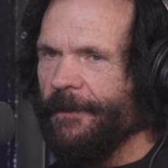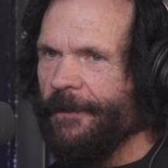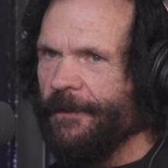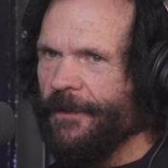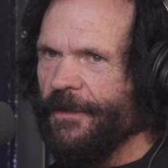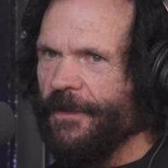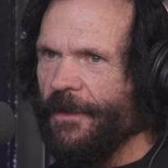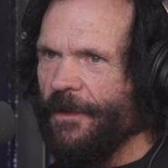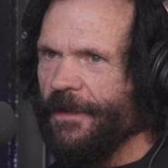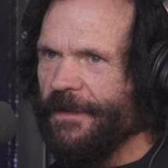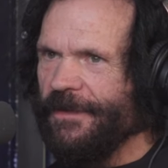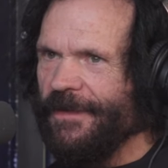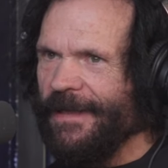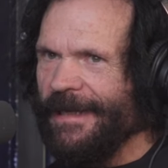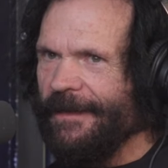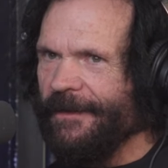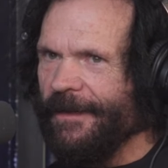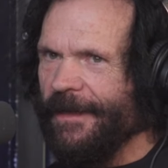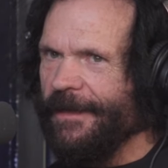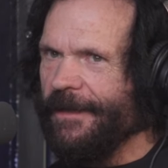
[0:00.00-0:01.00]
So it's
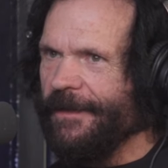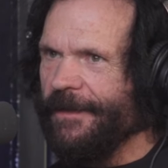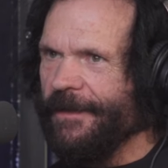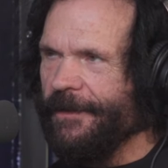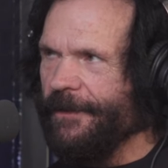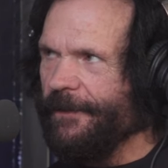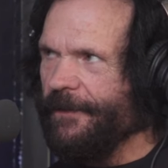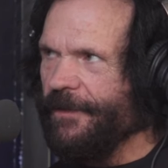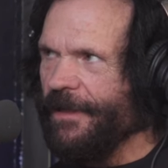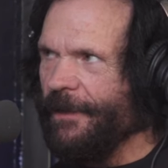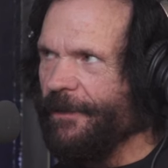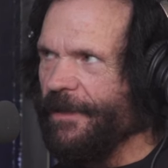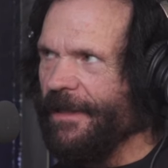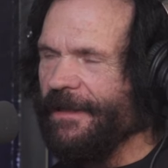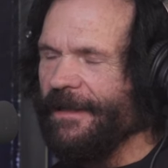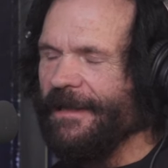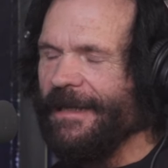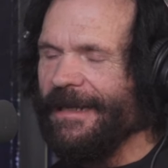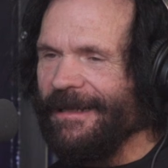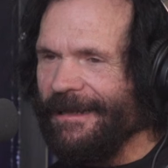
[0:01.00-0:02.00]
not like something
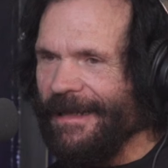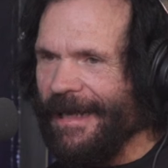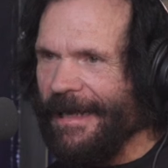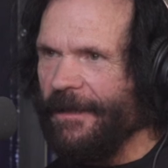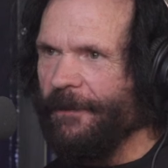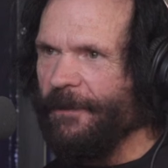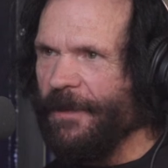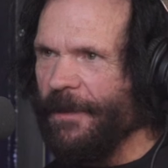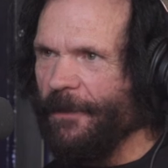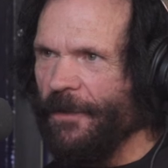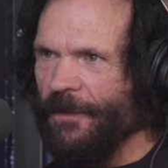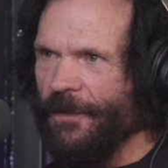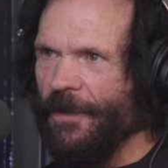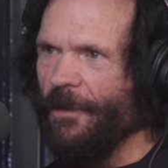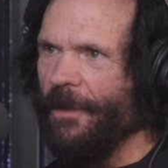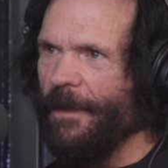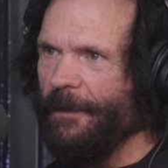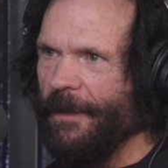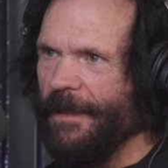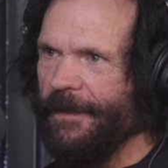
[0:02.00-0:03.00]
that like a lot of people
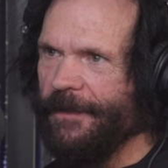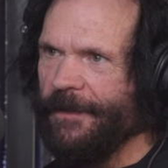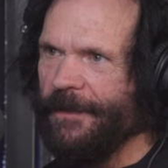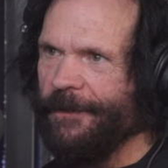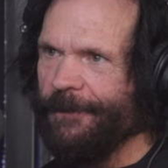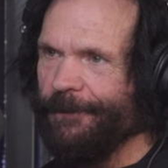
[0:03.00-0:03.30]
know about.